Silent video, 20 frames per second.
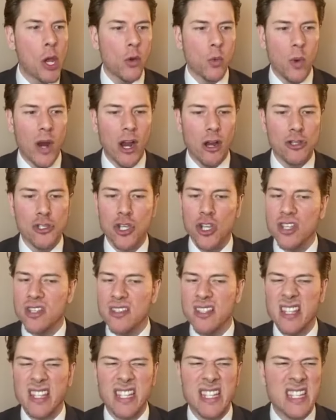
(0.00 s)
where
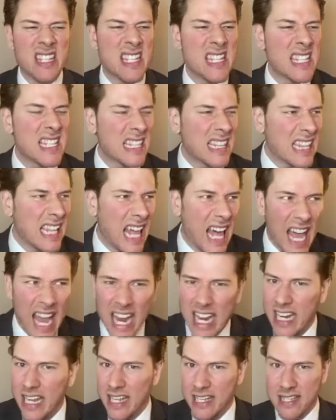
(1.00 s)
just the
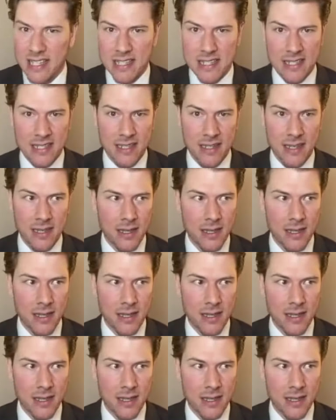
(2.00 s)
slightest